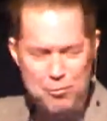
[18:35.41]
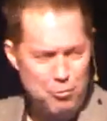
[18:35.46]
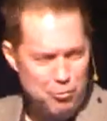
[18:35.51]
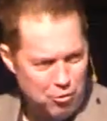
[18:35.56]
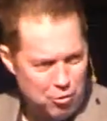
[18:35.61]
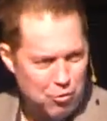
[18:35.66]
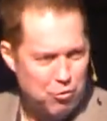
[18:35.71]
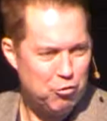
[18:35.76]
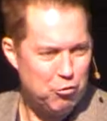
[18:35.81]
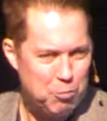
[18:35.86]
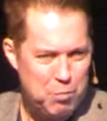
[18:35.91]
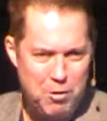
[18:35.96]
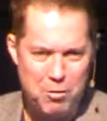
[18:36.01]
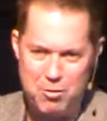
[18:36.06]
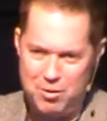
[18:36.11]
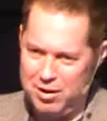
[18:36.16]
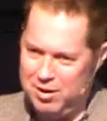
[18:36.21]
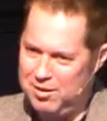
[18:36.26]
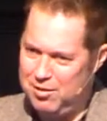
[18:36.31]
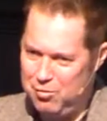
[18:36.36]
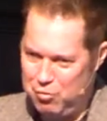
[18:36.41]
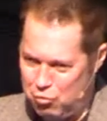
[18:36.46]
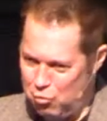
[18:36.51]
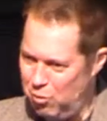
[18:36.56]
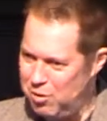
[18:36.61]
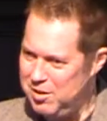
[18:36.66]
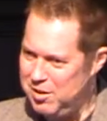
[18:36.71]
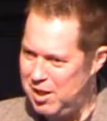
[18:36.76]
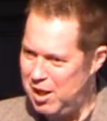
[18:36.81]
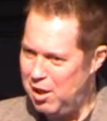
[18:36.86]
your spirit
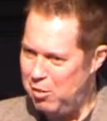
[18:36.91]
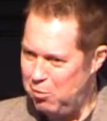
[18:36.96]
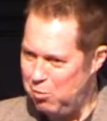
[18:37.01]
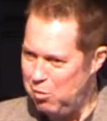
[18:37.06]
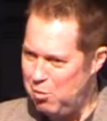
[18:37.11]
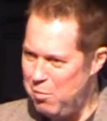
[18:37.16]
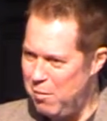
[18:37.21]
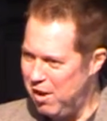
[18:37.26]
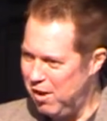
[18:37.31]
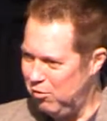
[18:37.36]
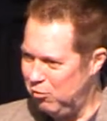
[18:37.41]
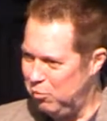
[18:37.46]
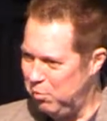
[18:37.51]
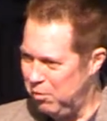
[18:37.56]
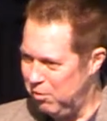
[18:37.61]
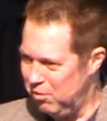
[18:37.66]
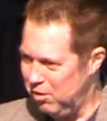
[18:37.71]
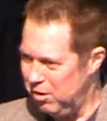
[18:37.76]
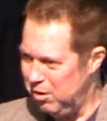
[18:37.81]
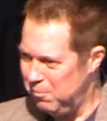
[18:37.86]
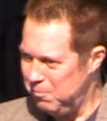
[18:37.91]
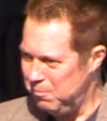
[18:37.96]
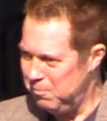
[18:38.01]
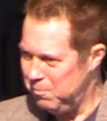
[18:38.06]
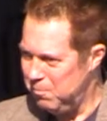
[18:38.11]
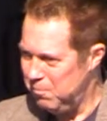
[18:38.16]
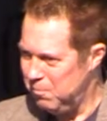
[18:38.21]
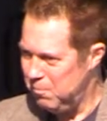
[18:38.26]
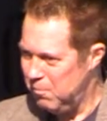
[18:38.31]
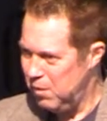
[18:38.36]
joined together with my spirit.
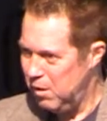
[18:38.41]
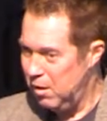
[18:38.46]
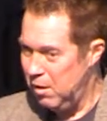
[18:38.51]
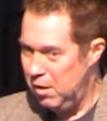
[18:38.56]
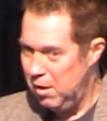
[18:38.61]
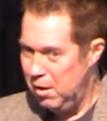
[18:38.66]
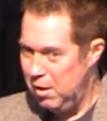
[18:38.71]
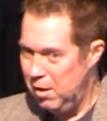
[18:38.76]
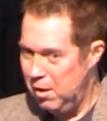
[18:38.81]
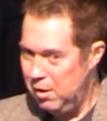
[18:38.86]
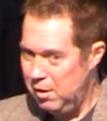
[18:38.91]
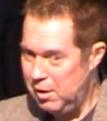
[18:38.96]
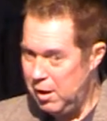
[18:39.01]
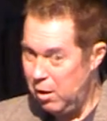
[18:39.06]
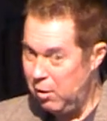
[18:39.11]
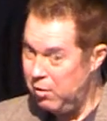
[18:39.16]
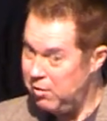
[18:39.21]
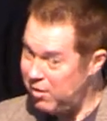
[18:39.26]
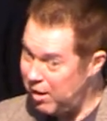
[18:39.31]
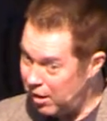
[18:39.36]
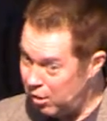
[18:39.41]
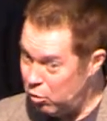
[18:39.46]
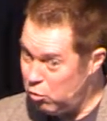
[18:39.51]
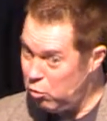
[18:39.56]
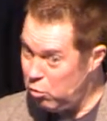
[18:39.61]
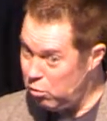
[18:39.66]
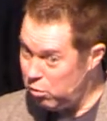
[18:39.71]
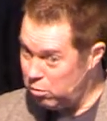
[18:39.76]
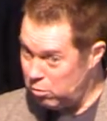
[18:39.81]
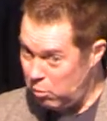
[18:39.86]
Now, is that
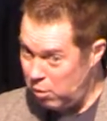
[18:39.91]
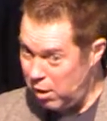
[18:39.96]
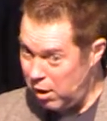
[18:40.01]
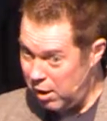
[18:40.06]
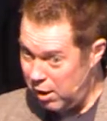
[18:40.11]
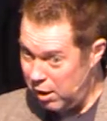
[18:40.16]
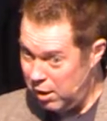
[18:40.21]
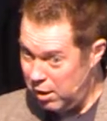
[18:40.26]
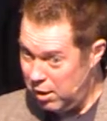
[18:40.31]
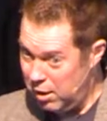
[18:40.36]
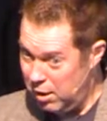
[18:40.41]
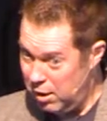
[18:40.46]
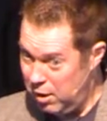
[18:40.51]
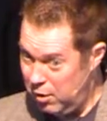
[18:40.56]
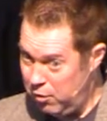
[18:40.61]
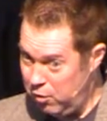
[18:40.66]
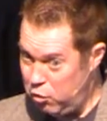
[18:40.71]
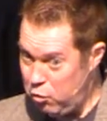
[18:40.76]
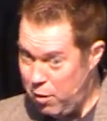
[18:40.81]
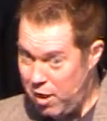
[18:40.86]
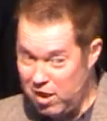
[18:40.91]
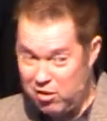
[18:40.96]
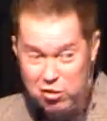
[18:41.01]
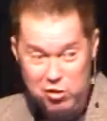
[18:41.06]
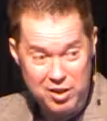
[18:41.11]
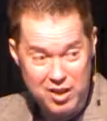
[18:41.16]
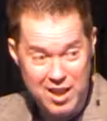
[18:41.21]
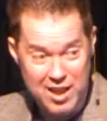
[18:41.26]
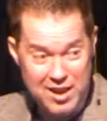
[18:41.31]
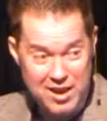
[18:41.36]
cool or what? That you
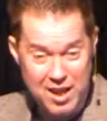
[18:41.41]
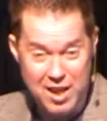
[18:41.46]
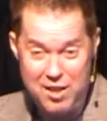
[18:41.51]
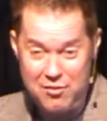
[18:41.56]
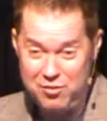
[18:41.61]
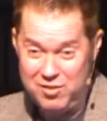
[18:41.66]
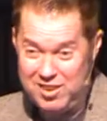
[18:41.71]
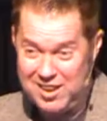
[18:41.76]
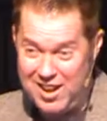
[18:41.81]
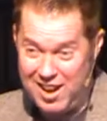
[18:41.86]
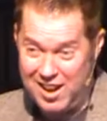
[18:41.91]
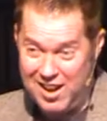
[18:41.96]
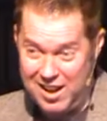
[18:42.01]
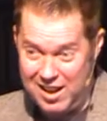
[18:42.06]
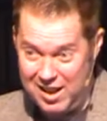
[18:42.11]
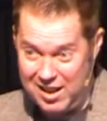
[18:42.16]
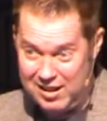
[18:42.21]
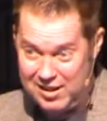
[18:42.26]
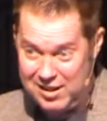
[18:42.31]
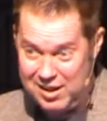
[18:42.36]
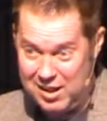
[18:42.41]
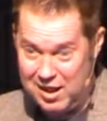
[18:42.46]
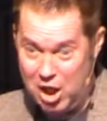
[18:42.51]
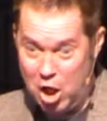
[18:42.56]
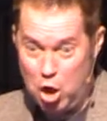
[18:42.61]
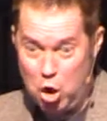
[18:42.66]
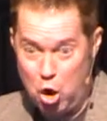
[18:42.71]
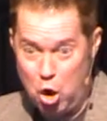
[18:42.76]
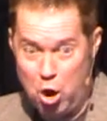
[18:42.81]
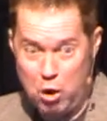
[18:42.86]
actually kind of have God
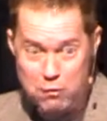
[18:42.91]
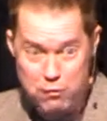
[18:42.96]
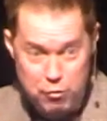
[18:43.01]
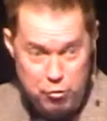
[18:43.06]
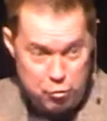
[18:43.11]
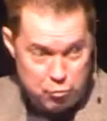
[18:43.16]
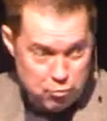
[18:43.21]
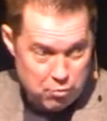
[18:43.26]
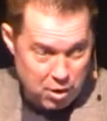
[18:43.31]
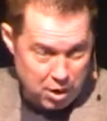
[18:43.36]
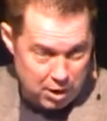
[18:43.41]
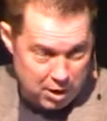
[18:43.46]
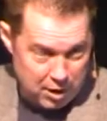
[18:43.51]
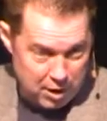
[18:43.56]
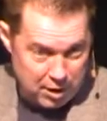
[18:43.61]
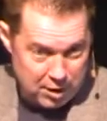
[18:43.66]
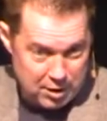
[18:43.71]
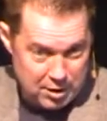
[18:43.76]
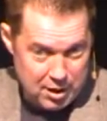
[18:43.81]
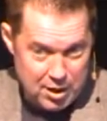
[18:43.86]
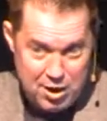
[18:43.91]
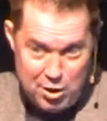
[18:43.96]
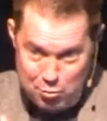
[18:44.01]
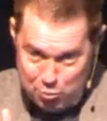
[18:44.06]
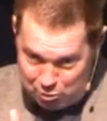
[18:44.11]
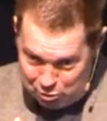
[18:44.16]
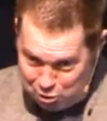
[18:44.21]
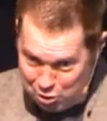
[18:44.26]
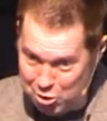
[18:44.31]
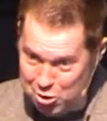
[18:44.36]
along for the ride
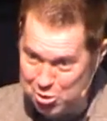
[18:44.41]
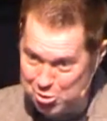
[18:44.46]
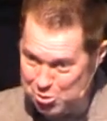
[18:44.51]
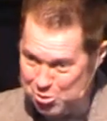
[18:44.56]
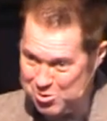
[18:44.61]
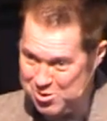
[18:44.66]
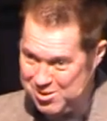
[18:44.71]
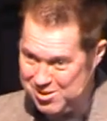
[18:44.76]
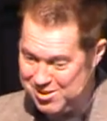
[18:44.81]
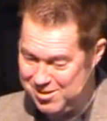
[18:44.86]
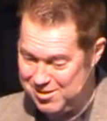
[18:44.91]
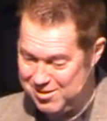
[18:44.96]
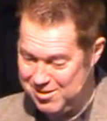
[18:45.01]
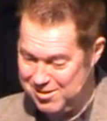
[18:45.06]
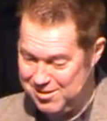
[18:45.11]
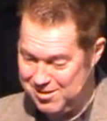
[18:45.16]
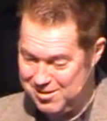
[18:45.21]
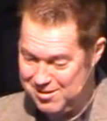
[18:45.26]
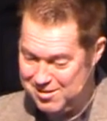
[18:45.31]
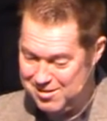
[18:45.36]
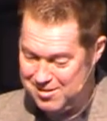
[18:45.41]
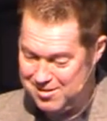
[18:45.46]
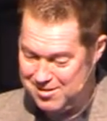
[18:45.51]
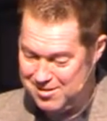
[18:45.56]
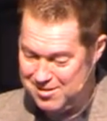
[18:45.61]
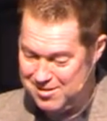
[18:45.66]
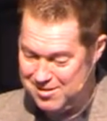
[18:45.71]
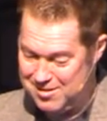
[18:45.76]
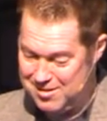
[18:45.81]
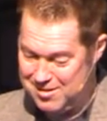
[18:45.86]
with you.
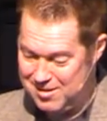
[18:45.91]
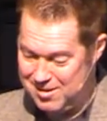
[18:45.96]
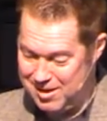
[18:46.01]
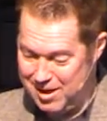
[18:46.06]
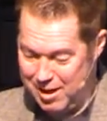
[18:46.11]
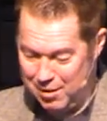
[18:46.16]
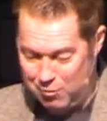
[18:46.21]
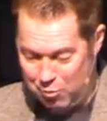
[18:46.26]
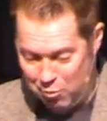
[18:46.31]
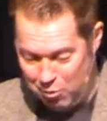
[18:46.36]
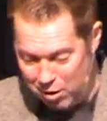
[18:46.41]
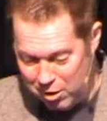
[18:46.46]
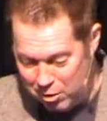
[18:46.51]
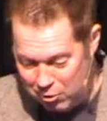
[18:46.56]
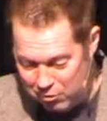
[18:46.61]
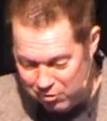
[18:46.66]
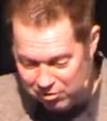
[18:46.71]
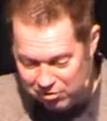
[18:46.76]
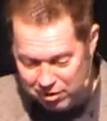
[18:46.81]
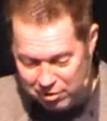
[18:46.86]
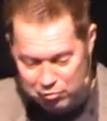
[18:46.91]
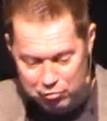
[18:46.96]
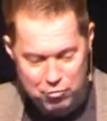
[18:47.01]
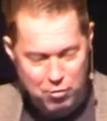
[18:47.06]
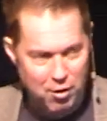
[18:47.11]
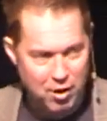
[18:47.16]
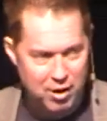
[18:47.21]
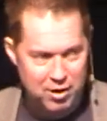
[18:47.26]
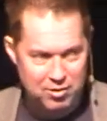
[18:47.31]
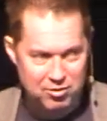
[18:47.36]
Everyone who receives
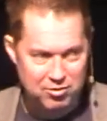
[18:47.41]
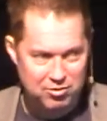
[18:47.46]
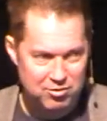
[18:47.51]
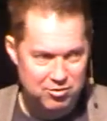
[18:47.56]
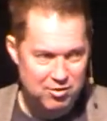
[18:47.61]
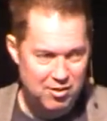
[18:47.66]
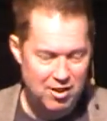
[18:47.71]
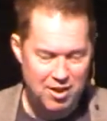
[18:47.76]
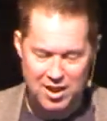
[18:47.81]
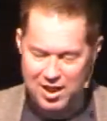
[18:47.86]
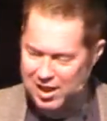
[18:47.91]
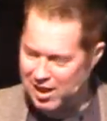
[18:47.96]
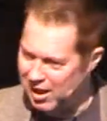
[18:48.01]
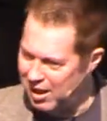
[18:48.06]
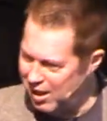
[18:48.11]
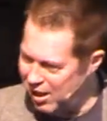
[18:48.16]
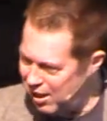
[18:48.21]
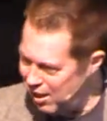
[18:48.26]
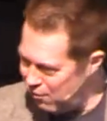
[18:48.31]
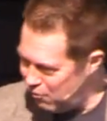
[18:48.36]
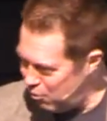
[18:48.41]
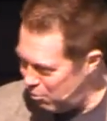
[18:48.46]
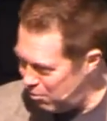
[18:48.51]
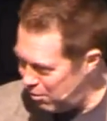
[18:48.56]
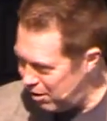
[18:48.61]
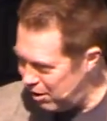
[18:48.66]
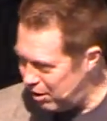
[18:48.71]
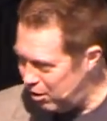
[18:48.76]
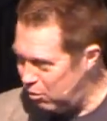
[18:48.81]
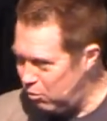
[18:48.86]
Christ,
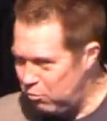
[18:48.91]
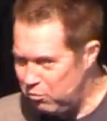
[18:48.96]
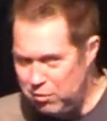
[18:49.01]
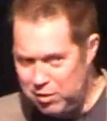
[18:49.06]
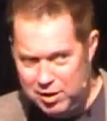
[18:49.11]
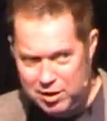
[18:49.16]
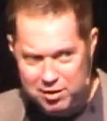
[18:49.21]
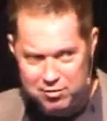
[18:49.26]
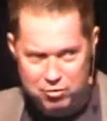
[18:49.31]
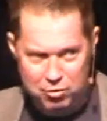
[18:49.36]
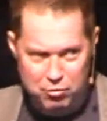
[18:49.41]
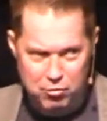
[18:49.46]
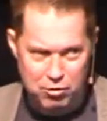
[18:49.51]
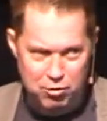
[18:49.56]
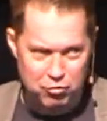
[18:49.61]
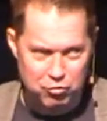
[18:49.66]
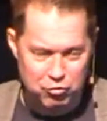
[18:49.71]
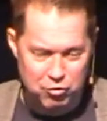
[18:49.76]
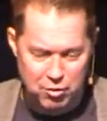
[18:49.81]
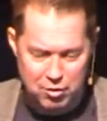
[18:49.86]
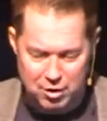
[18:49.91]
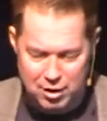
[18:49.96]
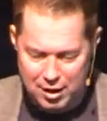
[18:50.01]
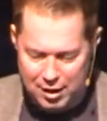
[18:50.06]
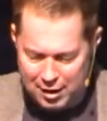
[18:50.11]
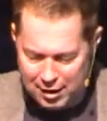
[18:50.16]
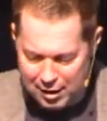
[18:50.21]
everybody who really is a Christian,